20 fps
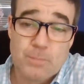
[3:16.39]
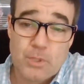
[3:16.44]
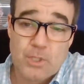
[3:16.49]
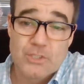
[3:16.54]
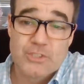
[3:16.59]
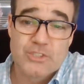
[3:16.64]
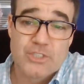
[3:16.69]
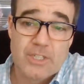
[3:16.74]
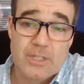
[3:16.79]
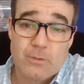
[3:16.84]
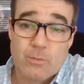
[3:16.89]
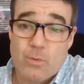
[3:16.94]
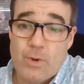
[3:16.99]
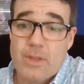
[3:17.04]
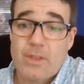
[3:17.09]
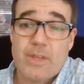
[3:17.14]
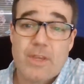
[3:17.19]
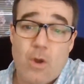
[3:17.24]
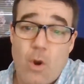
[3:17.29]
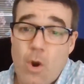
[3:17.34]
pushing
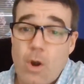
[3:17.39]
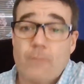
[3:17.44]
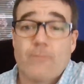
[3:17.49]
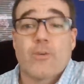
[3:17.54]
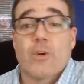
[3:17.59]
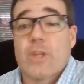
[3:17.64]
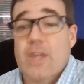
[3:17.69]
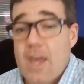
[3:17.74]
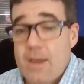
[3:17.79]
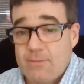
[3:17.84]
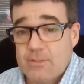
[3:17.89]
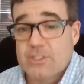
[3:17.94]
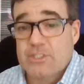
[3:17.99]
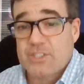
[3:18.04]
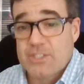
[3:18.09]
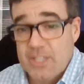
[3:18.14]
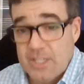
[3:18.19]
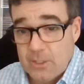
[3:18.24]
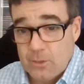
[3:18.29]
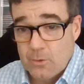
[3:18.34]
really hard for Kevin
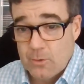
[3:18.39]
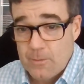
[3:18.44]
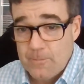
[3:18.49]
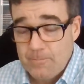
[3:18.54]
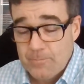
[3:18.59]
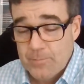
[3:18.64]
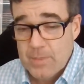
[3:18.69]
Steele